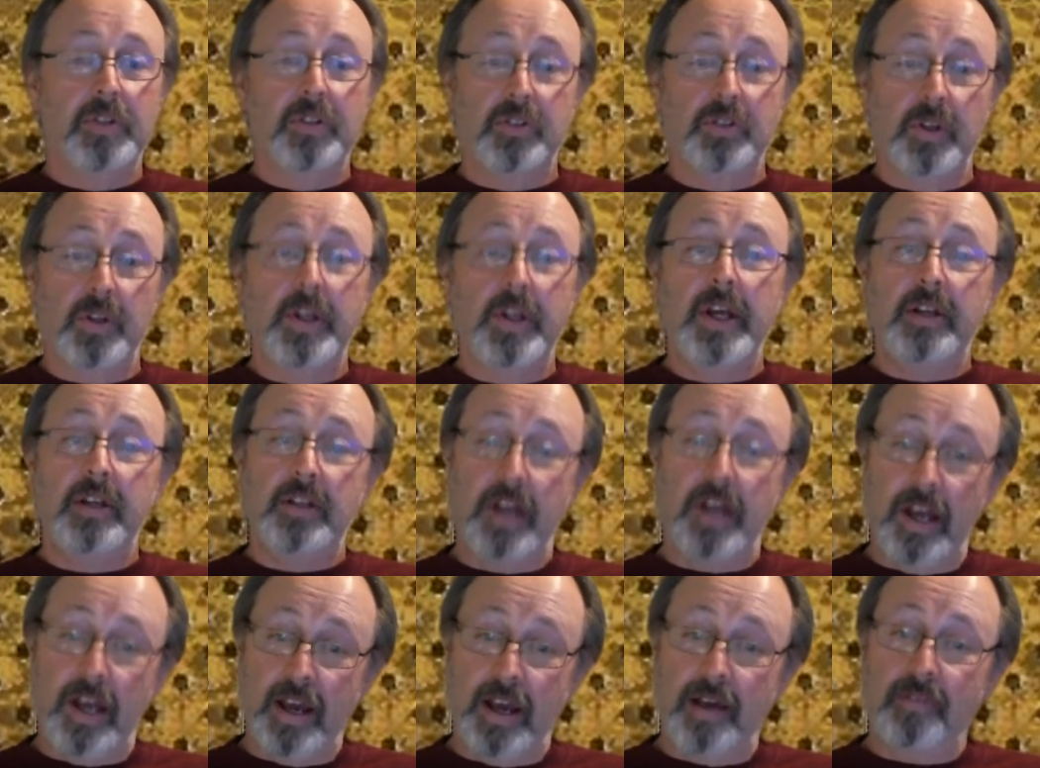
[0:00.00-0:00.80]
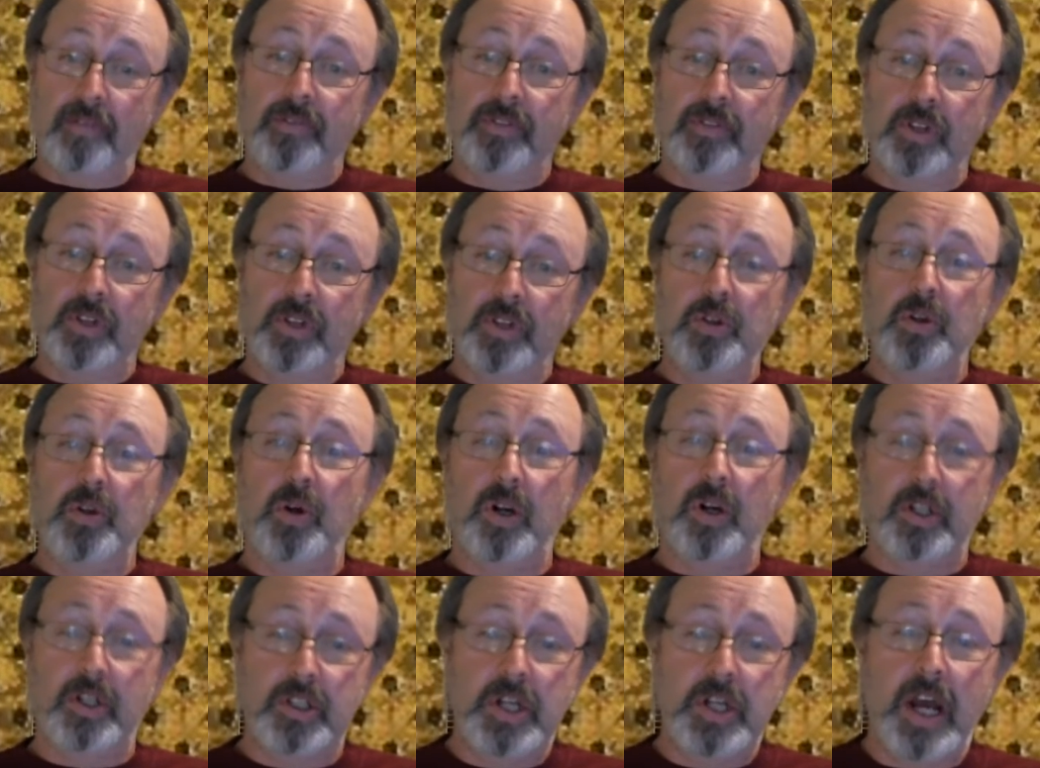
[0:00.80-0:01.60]
So then you have the New
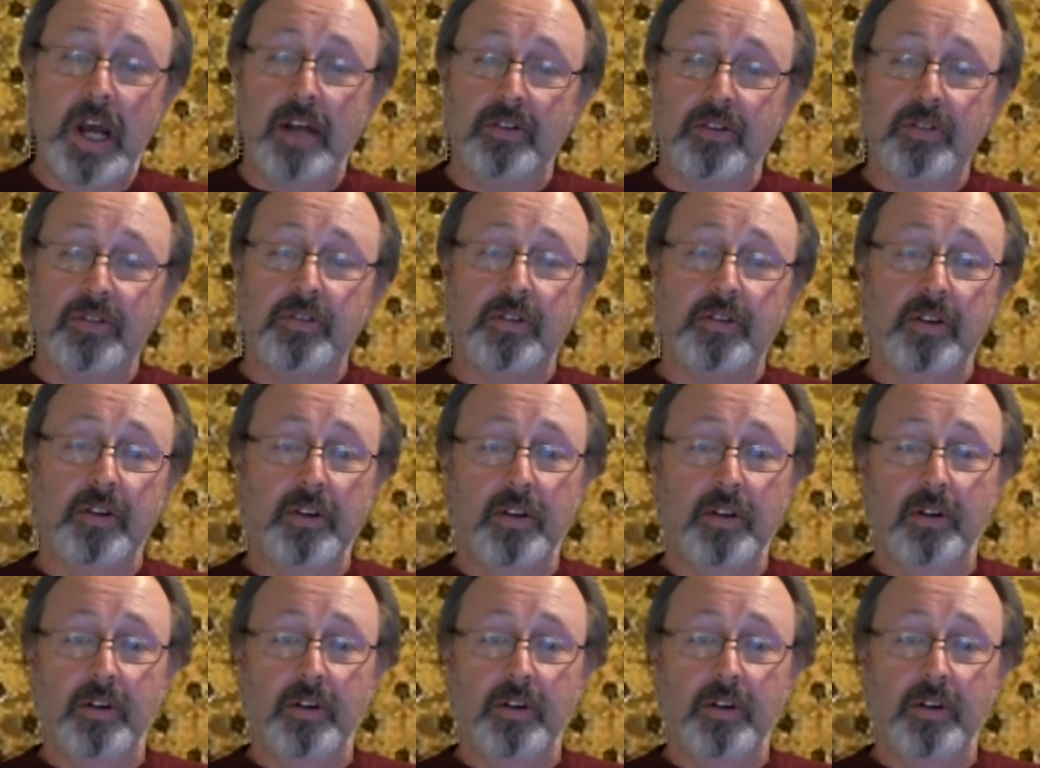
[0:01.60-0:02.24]
York Jets,